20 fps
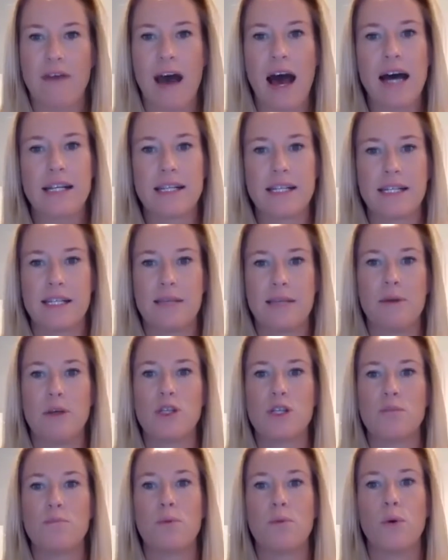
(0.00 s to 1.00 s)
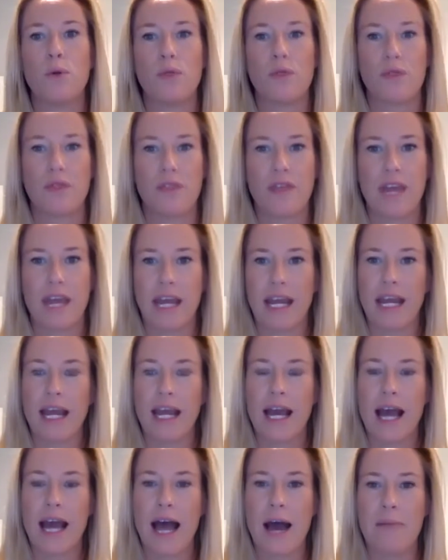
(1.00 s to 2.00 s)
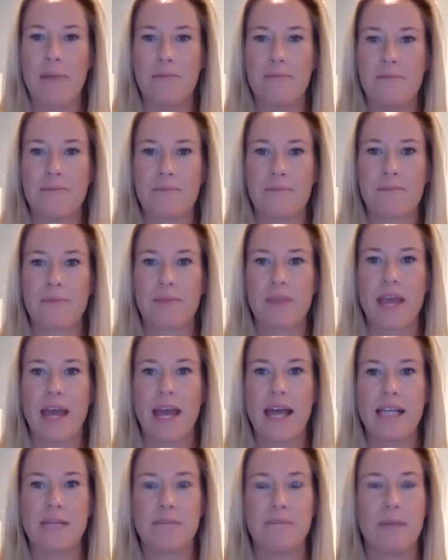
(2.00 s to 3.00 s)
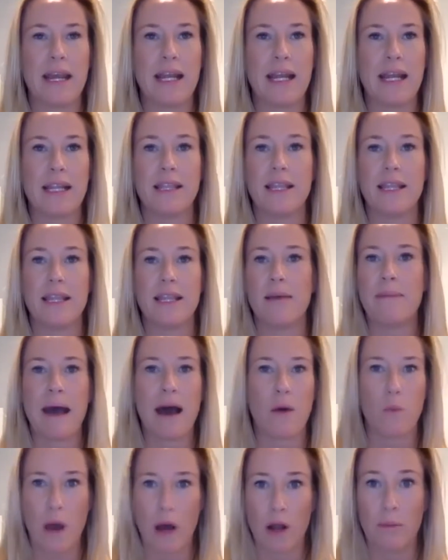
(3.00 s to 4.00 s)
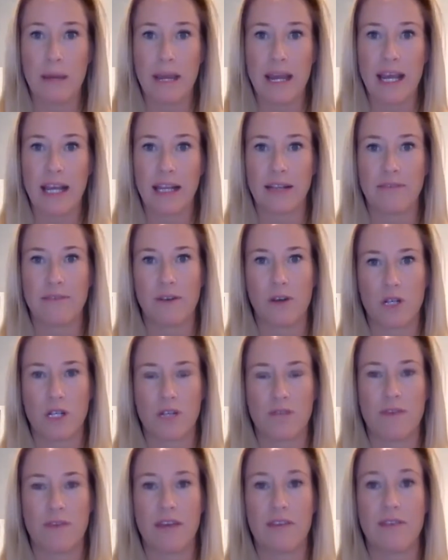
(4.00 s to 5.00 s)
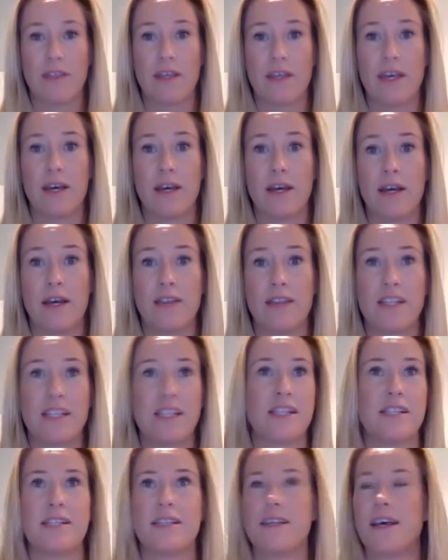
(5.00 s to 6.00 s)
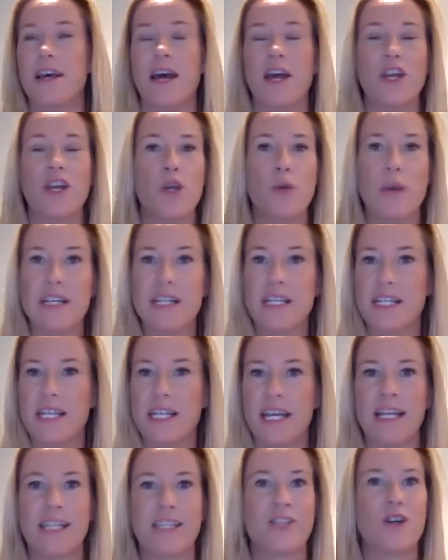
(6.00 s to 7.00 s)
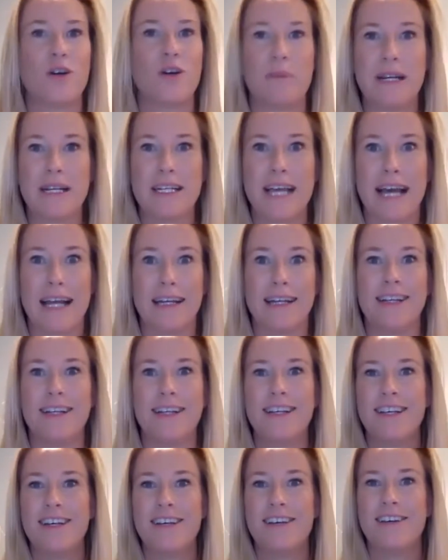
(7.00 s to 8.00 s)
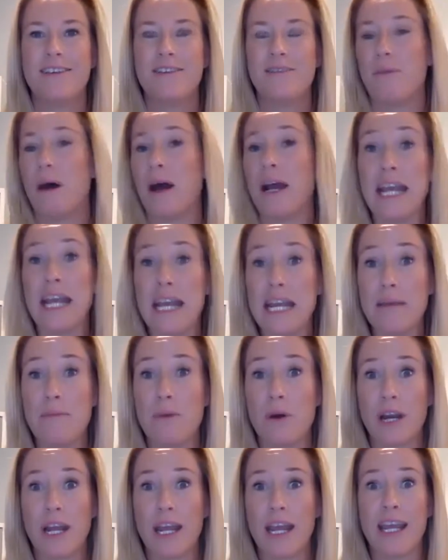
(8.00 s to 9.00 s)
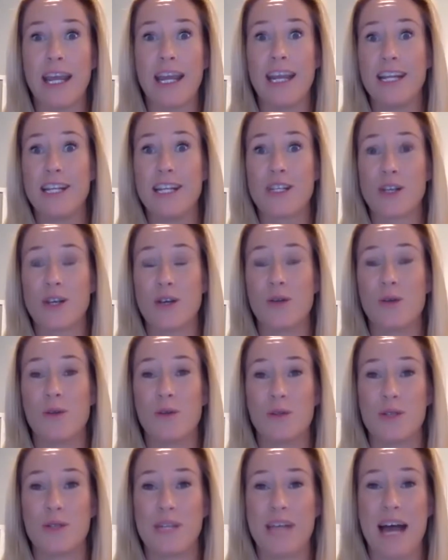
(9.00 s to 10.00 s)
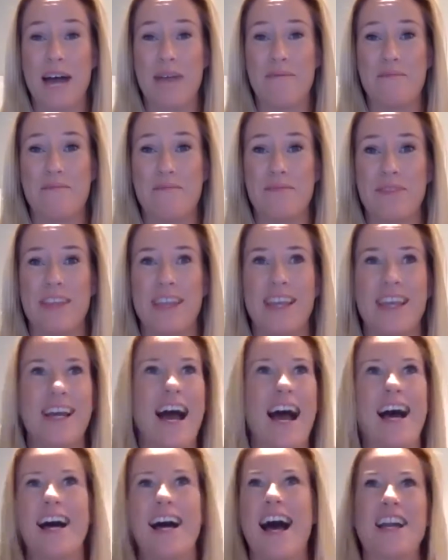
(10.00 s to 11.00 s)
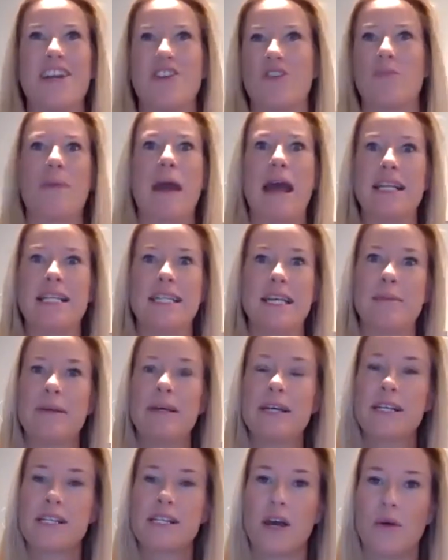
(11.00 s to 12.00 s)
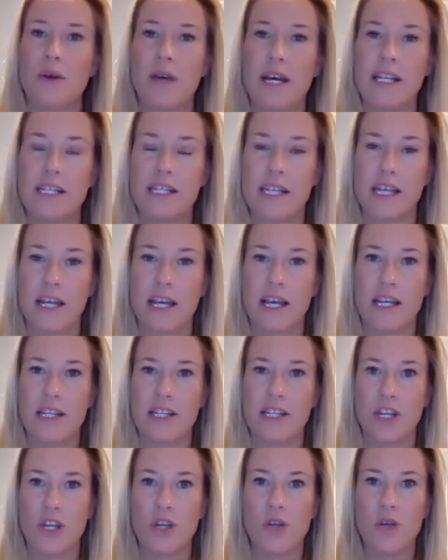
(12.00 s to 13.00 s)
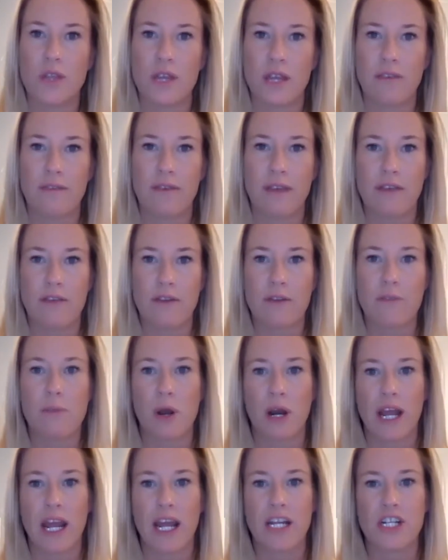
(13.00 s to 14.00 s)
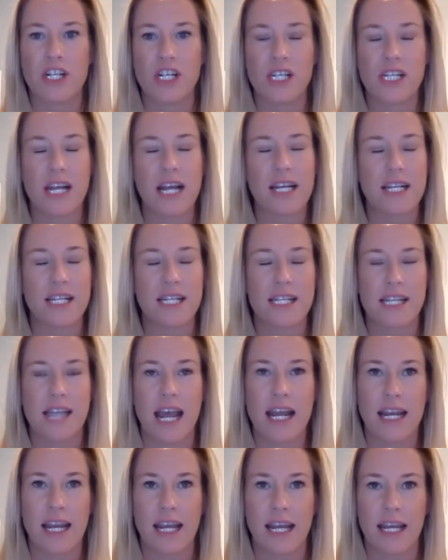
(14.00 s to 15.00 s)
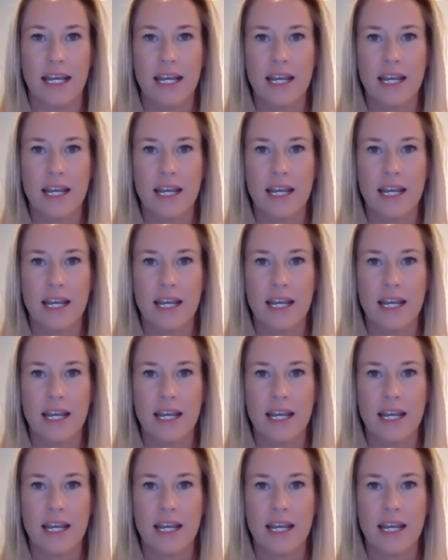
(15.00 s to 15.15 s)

us the most important thing has been about wellbeing, the philosophy of this is a new entity. It's not been done by anybody, any schools under a pandemic. So it's a new thing for everybody, and just understanding